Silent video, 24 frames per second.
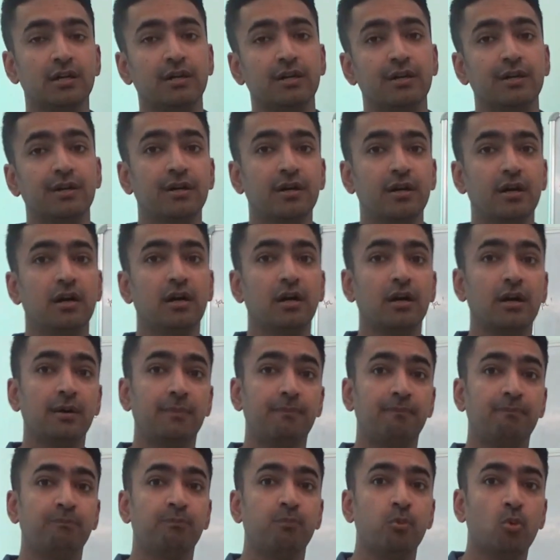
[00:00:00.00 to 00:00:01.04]

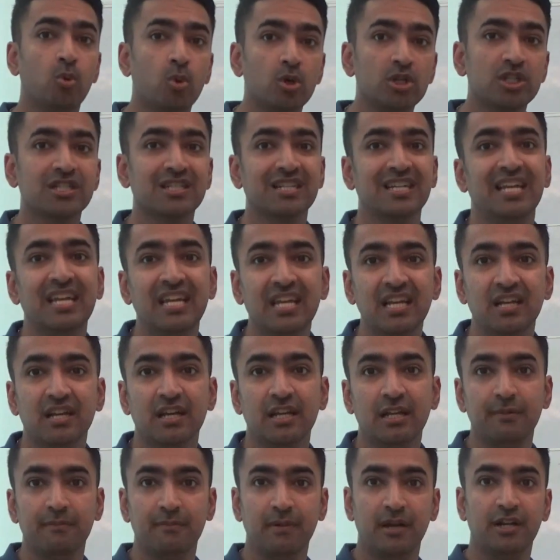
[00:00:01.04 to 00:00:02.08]
a post
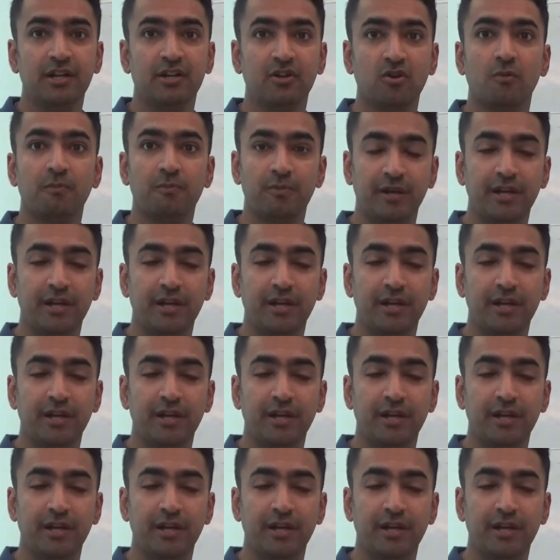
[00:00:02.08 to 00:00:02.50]
increment